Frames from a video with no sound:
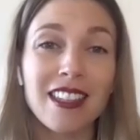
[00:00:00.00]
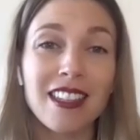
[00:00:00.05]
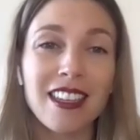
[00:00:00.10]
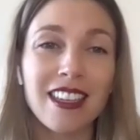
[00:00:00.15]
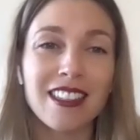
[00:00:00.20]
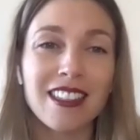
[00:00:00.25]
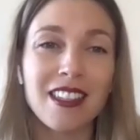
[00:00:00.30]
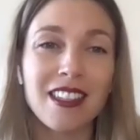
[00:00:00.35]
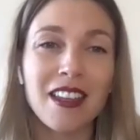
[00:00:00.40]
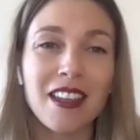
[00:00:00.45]

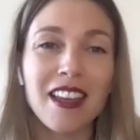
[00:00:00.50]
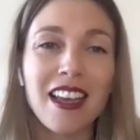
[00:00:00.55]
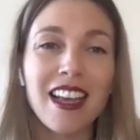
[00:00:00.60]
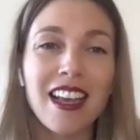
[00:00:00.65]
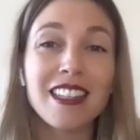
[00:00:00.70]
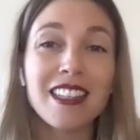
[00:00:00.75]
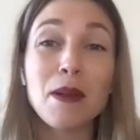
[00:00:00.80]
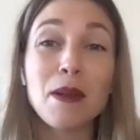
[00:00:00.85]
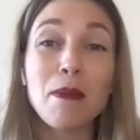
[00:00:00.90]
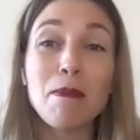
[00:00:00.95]
Like, it's
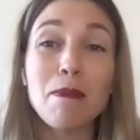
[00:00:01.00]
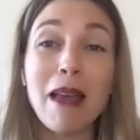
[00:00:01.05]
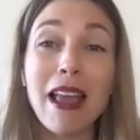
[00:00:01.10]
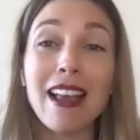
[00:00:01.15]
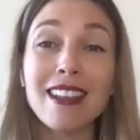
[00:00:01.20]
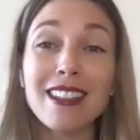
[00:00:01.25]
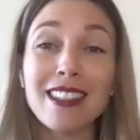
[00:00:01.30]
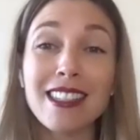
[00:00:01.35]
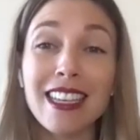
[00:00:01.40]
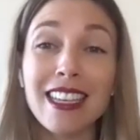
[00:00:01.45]
it's
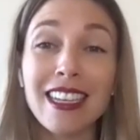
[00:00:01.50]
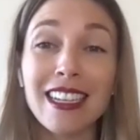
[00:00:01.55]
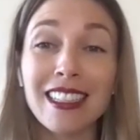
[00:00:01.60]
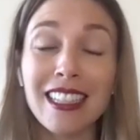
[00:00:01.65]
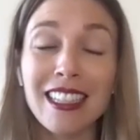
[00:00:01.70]
amazing.